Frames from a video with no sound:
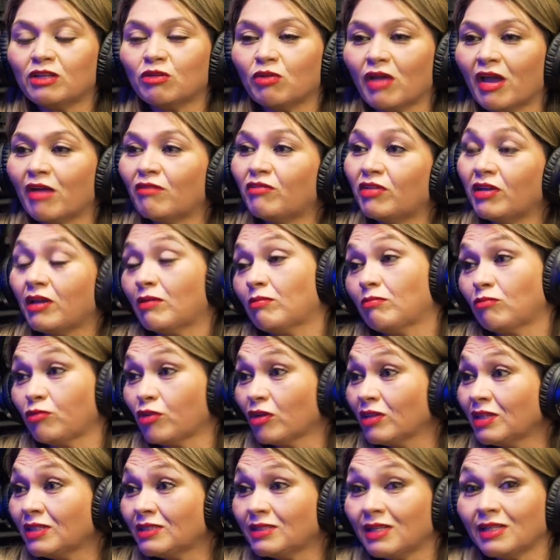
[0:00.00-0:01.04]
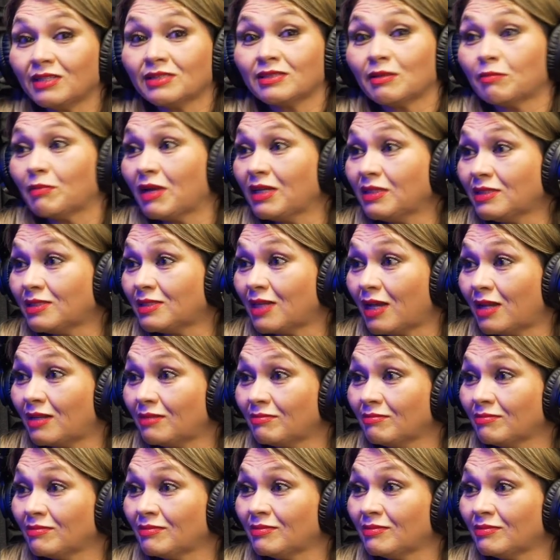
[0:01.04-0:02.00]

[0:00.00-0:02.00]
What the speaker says: Every real estate's a mindset.